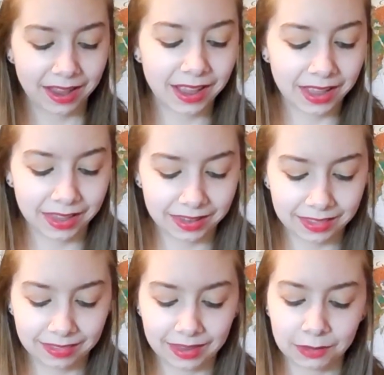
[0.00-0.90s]
Uh,
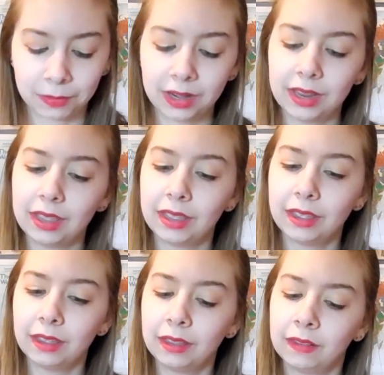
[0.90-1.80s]
next one
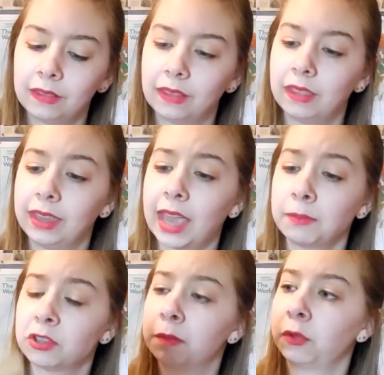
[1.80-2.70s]
is The
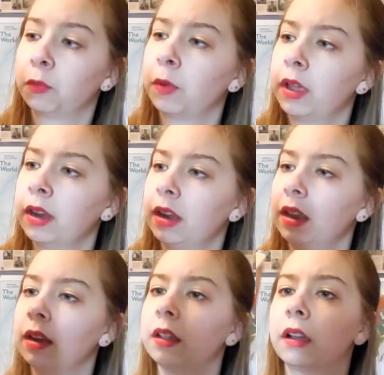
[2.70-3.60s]
Capture Book 1
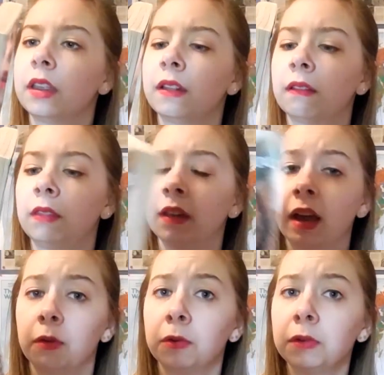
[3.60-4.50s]
and Guardians of the
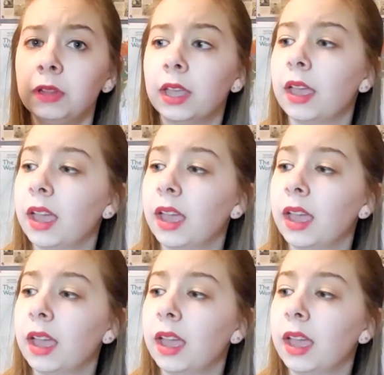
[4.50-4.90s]
Ga'Hoole.